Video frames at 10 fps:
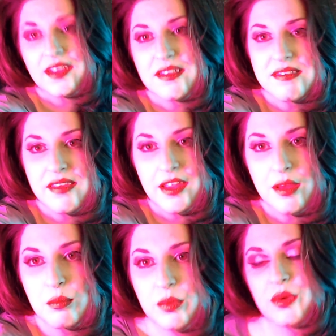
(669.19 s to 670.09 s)
and
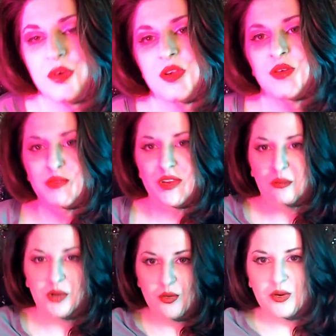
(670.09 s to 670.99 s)
setup when I'm
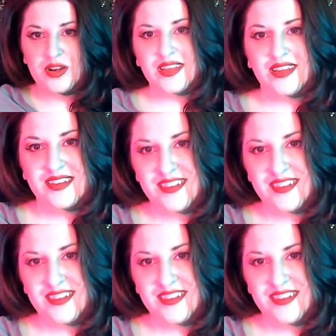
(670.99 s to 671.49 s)
recording.